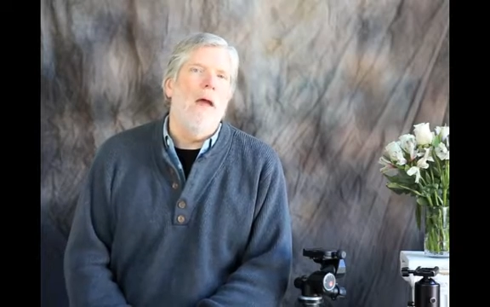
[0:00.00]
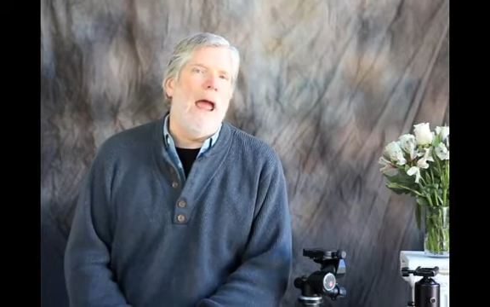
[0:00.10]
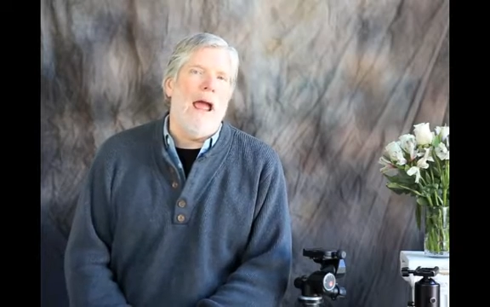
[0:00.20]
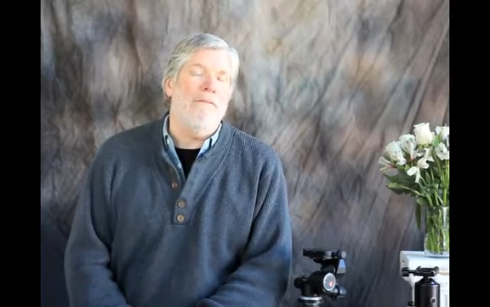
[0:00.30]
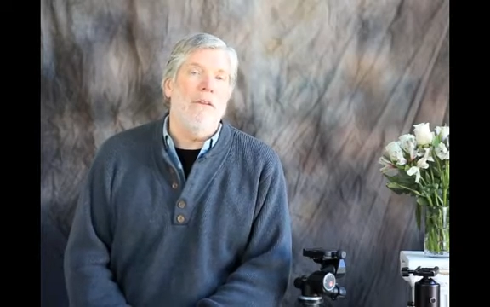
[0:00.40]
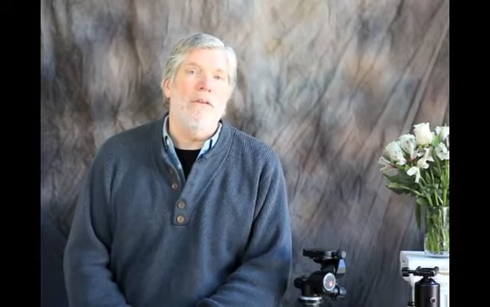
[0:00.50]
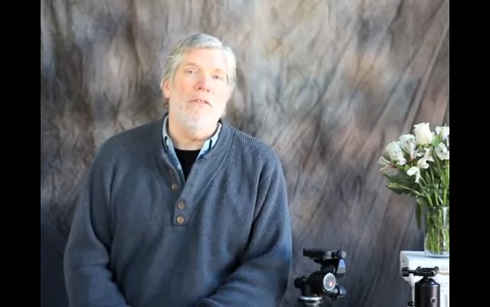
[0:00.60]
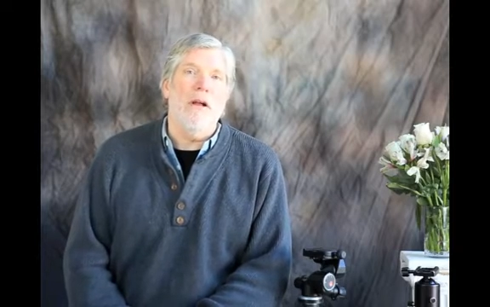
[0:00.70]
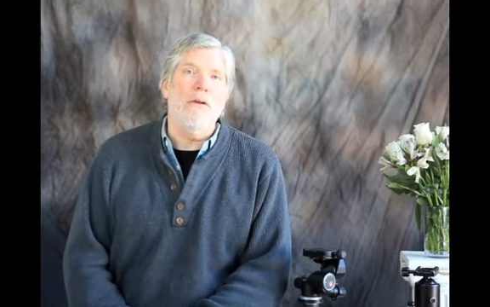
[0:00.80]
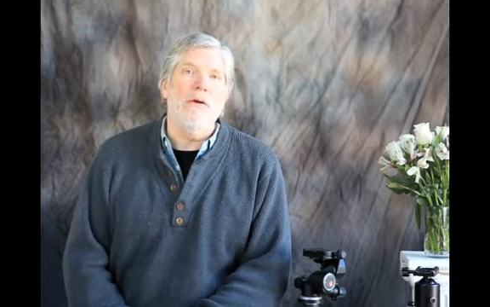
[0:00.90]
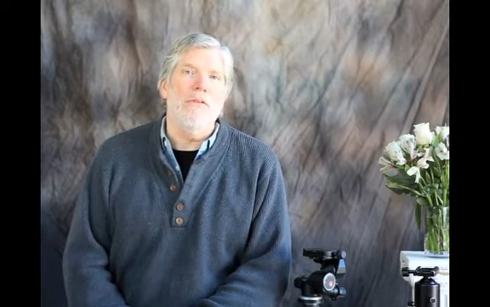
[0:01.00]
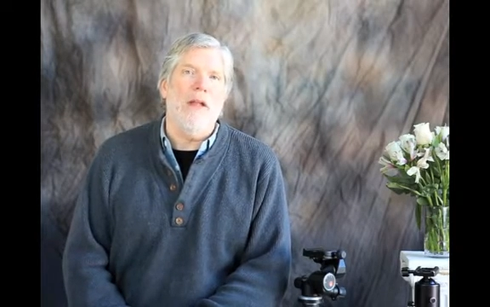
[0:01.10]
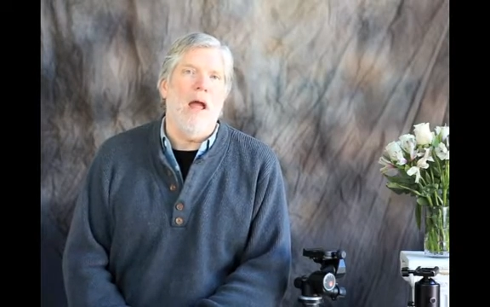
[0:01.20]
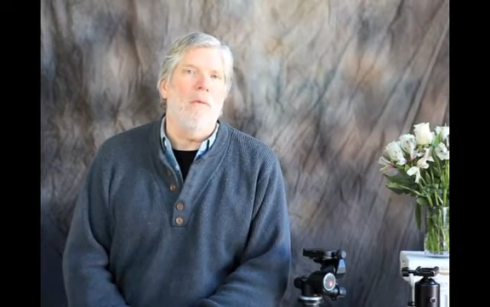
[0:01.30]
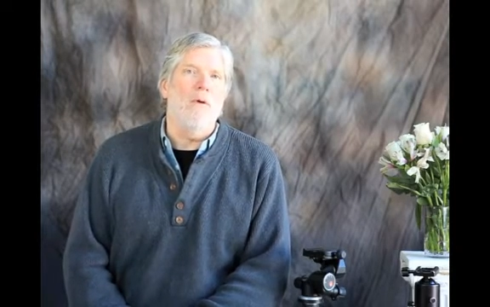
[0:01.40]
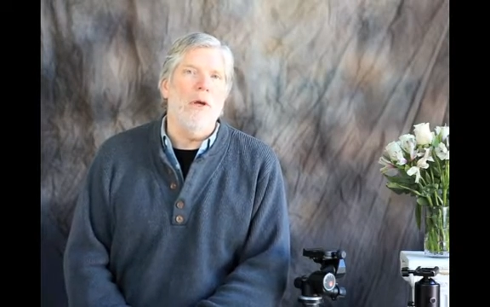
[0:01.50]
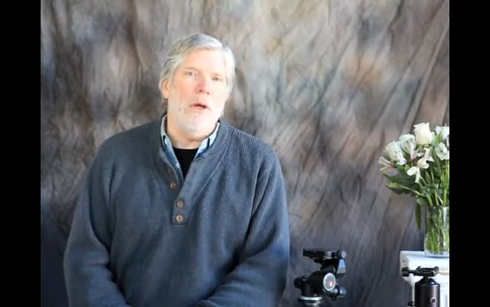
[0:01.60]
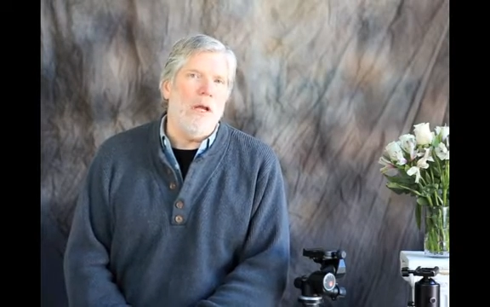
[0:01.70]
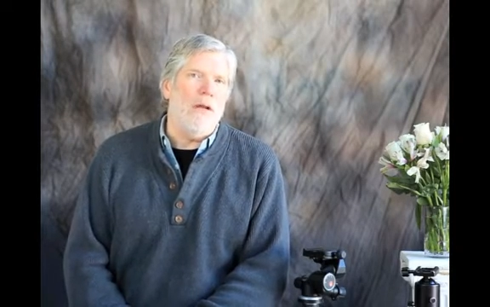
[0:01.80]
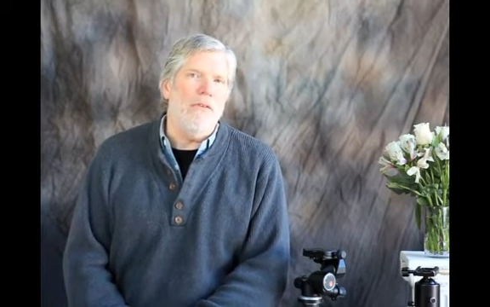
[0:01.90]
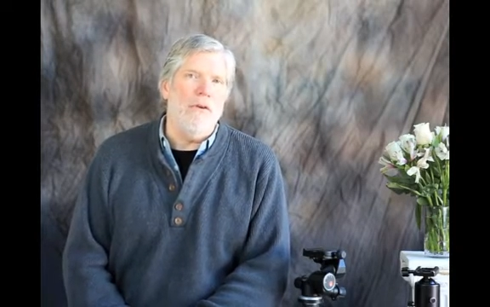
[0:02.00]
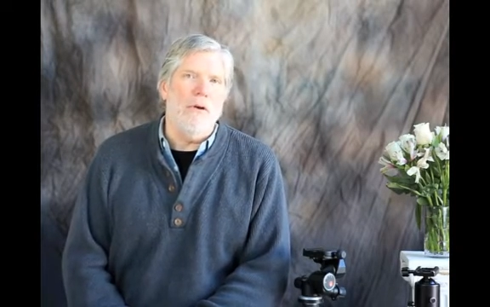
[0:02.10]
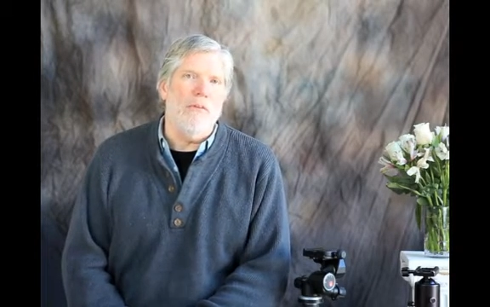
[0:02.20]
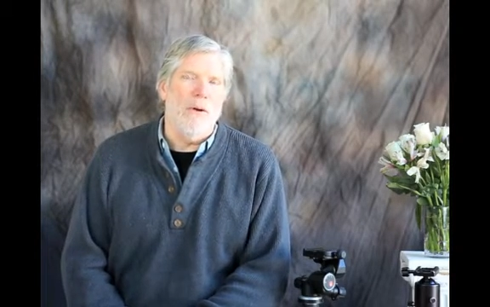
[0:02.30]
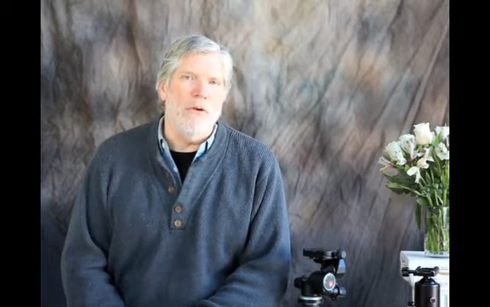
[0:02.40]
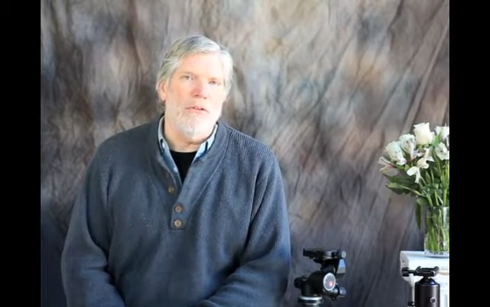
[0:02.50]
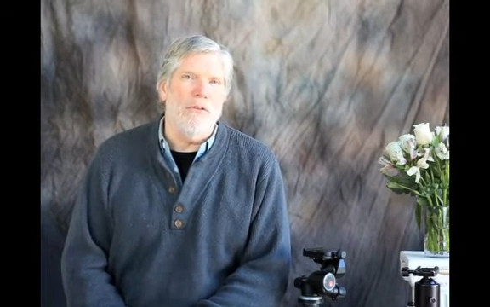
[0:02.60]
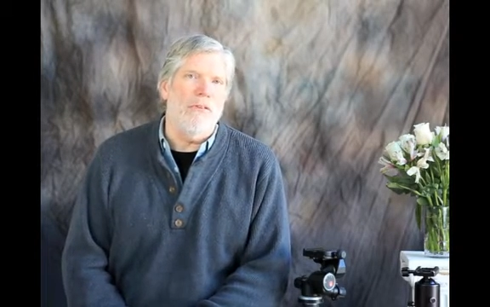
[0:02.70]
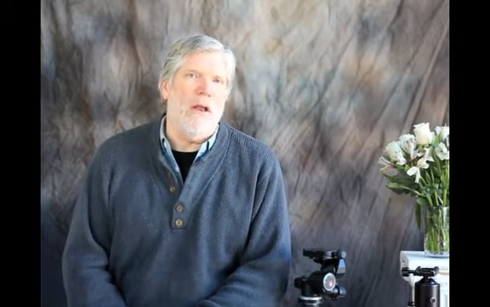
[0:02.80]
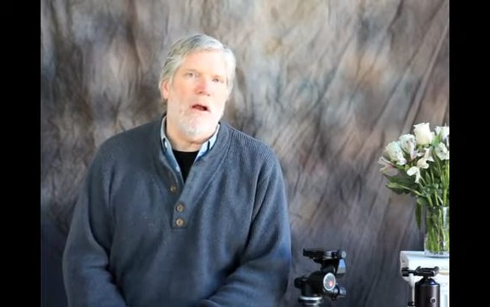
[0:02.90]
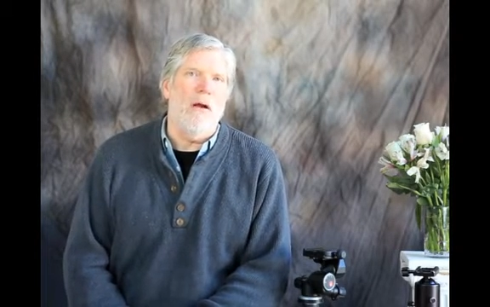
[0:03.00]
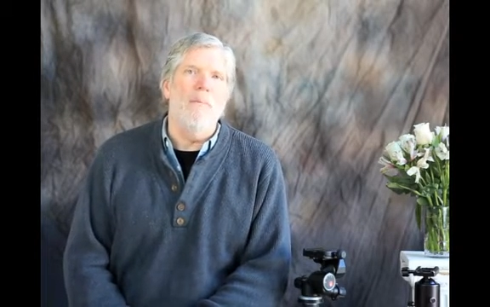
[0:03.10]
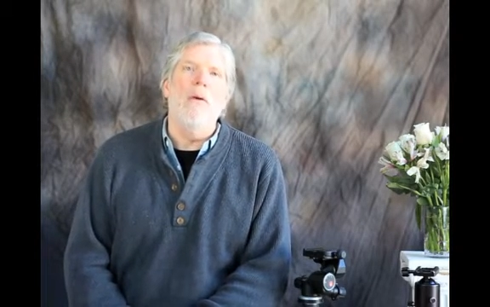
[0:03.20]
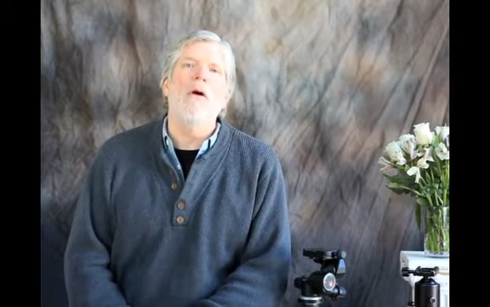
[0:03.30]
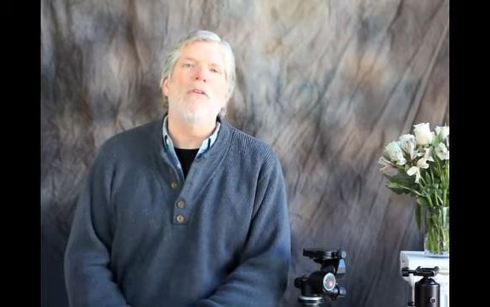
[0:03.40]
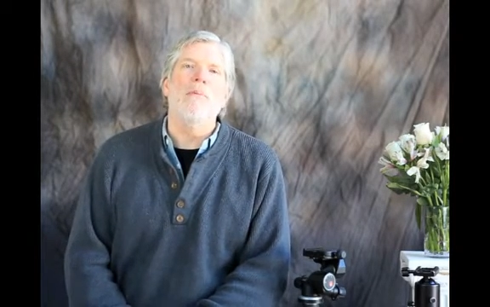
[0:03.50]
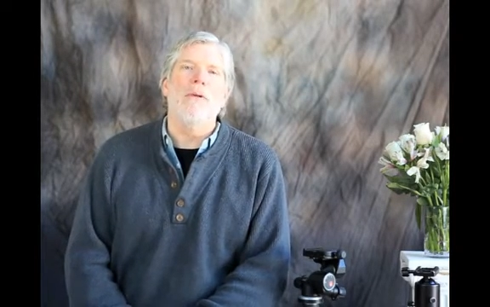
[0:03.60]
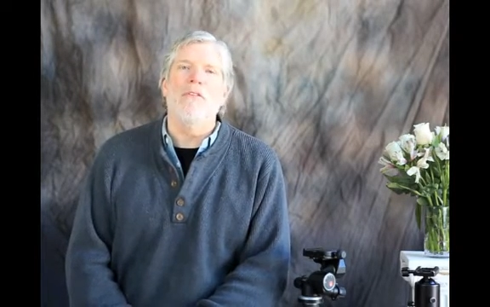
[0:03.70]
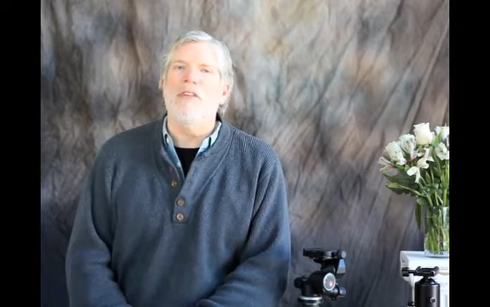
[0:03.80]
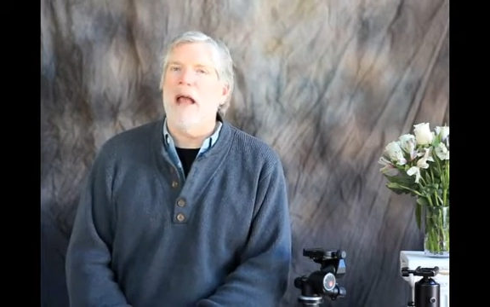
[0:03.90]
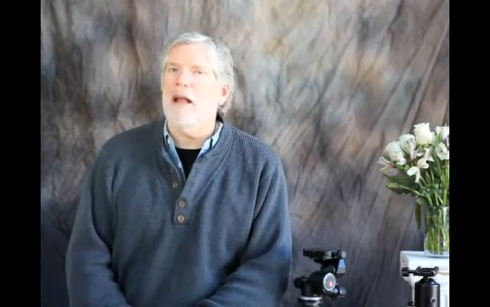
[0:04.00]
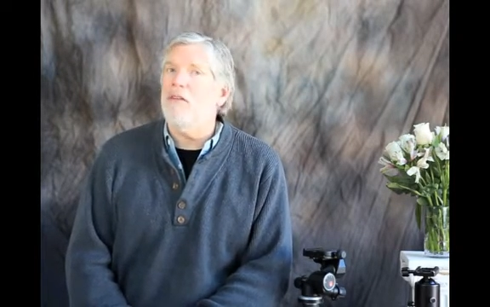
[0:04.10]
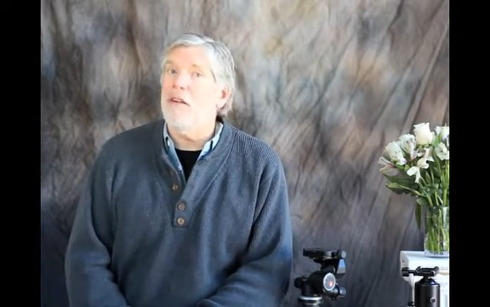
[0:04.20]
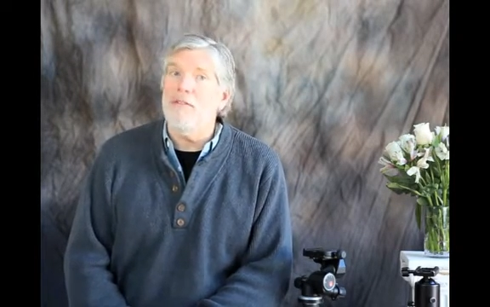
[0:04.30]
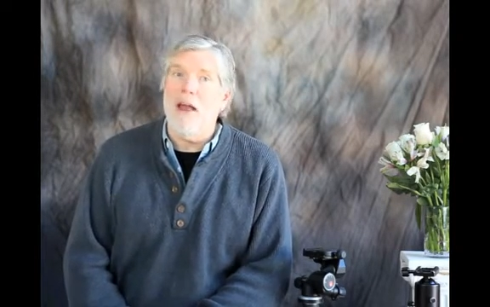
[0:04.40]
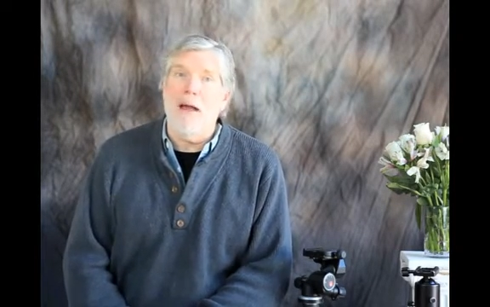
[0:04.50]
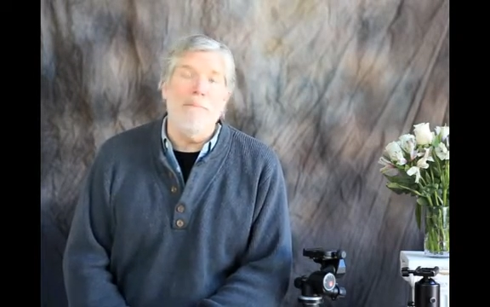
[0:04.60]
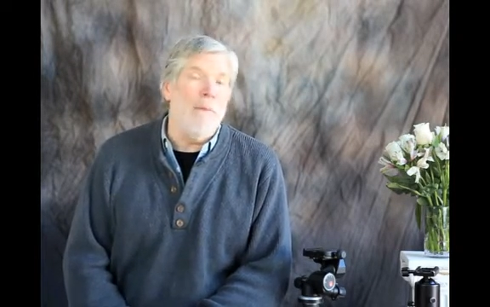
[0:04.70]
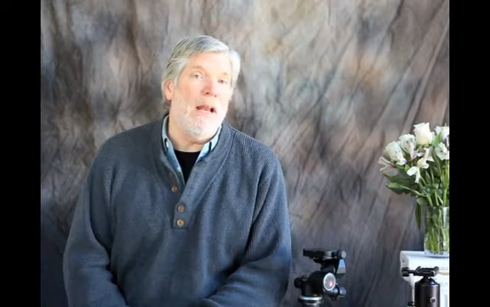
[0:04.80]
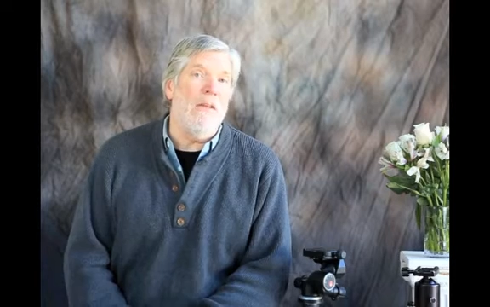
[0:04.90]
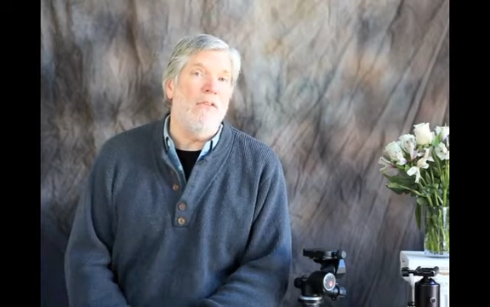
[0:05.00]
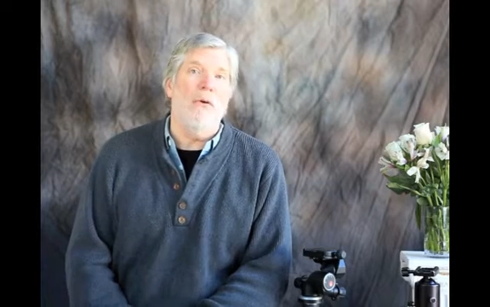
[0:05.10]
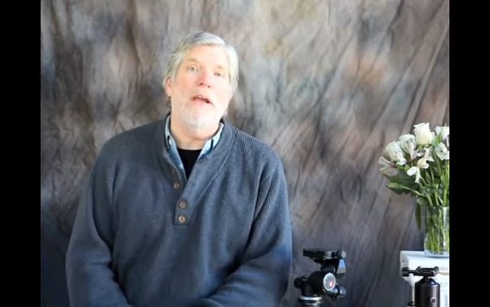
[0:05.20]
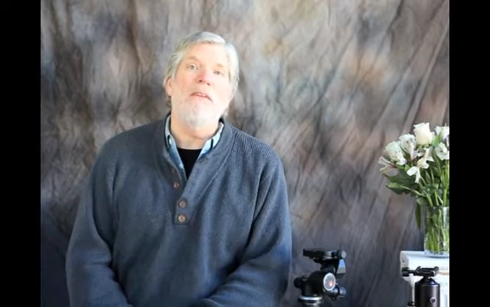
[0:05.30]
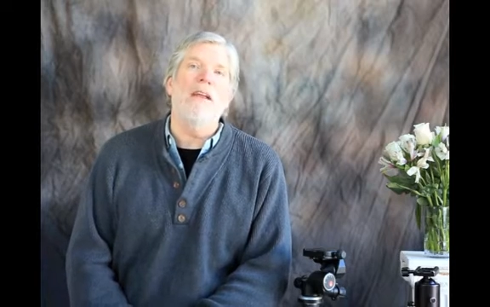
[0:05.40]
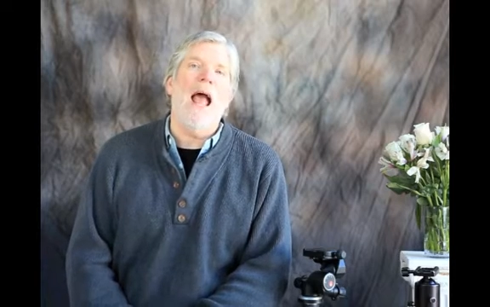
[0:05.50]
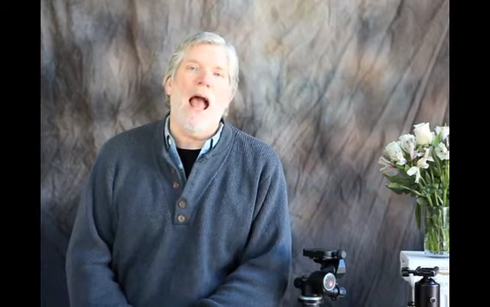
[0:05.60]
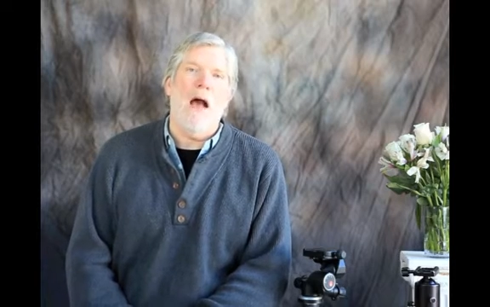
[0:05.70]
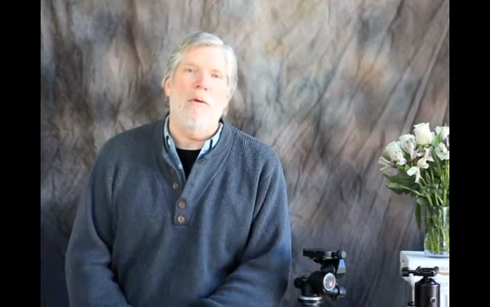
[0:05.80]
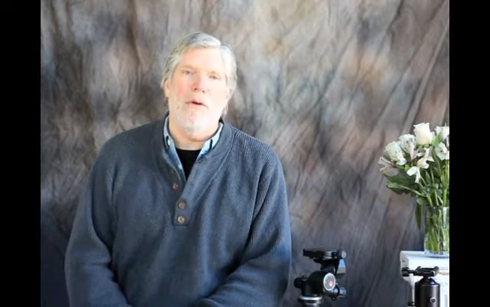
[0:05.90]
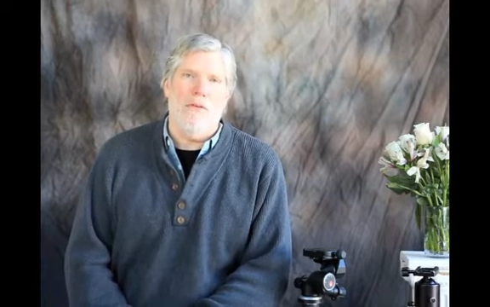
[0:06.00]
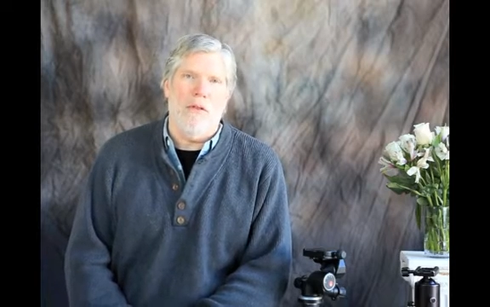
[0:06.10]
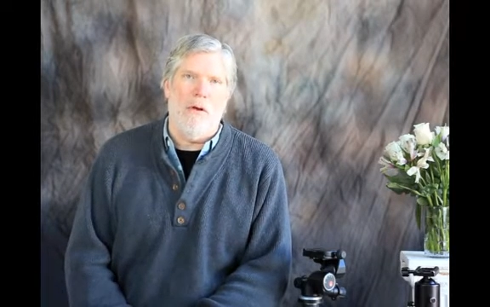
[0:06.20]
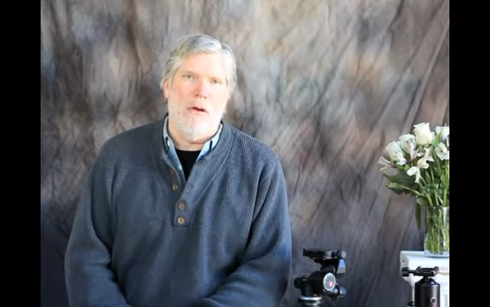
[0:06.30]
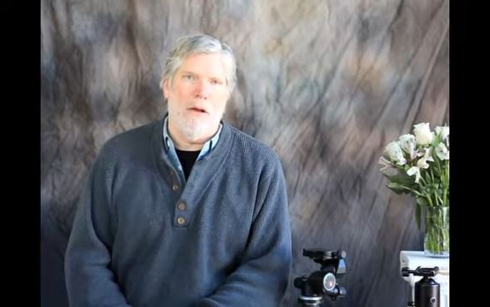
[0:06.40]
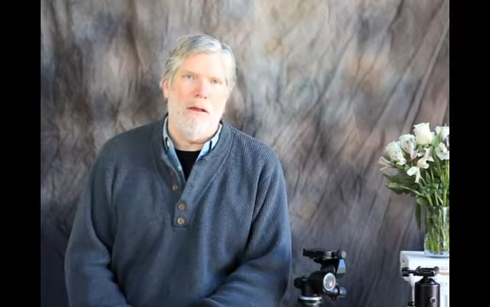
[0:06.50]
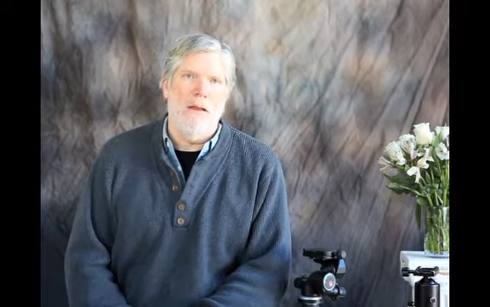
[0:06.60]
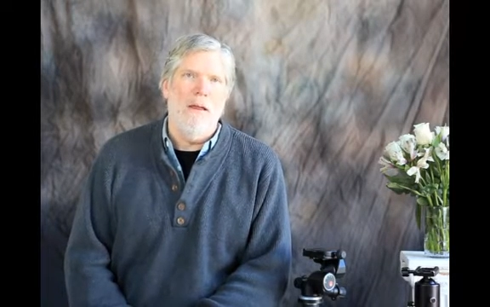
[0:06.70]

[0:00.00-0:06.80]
after the sun goes down, where you get into exposures that are multiple seconds, if not minutes, or even hours long.